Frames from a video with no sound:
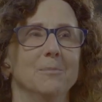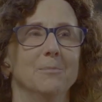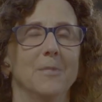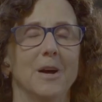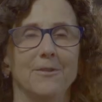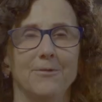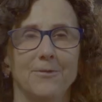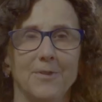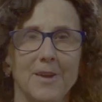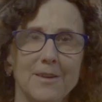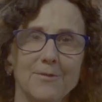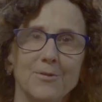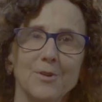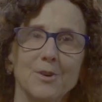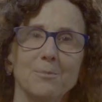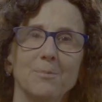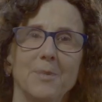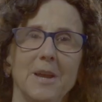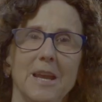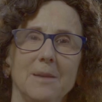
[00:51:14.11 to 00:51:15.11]
my
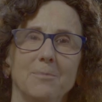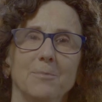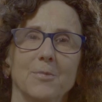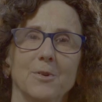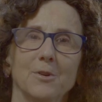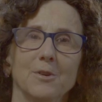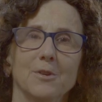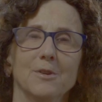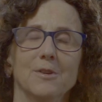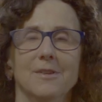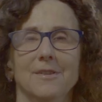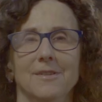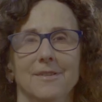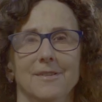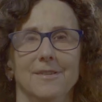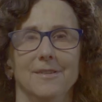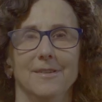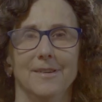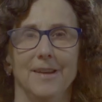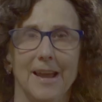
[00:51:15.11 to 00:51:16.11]
favorite paper
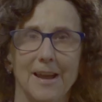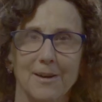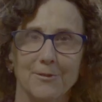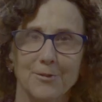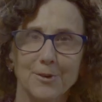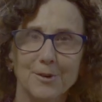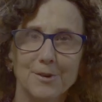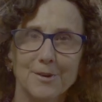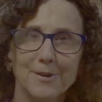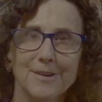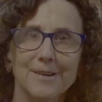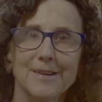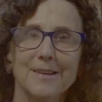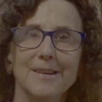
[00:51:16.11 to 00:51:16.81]
ever